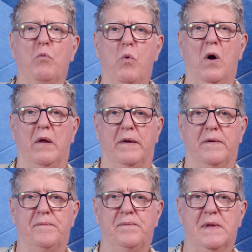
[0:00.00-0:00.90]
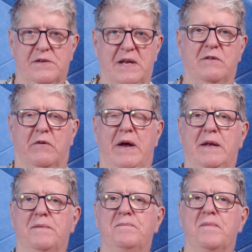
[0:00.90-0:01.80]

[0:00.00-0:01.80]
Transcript: one centigrade.